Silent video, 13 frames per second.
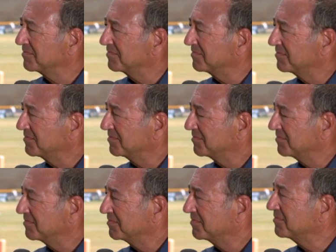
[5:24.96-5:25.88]

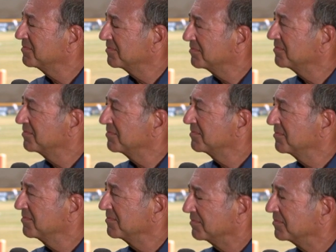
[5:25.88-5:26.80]

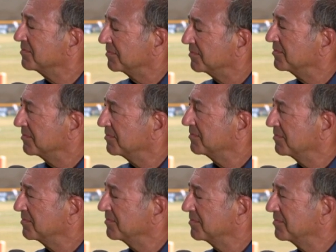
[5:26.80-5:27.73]

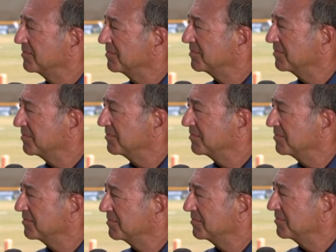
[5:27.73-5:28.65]

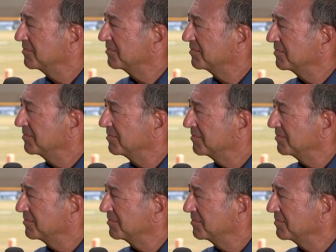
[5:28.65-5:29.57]

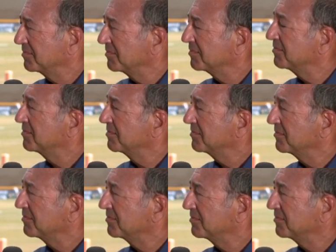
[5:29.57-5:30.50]

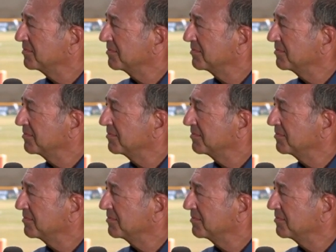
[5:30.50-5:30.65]
The person shown says nothing.